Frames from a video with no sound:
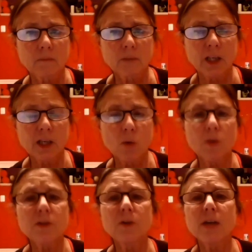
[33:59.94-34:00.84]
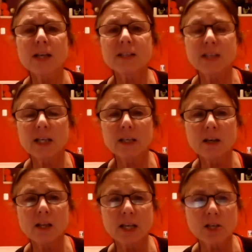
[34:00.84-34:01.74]
Now with your next
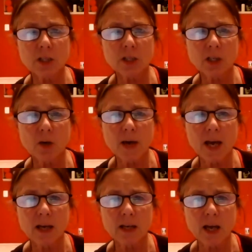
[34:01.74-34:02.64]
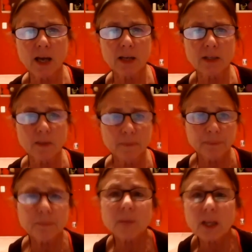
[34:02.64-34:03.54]
inhalation, go ahead and
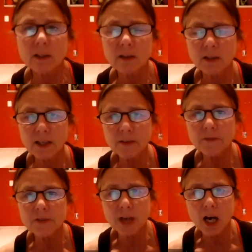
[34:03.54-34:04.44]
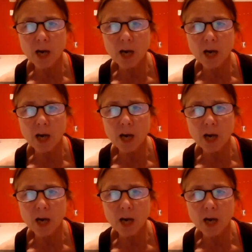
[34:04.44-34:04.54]
lift up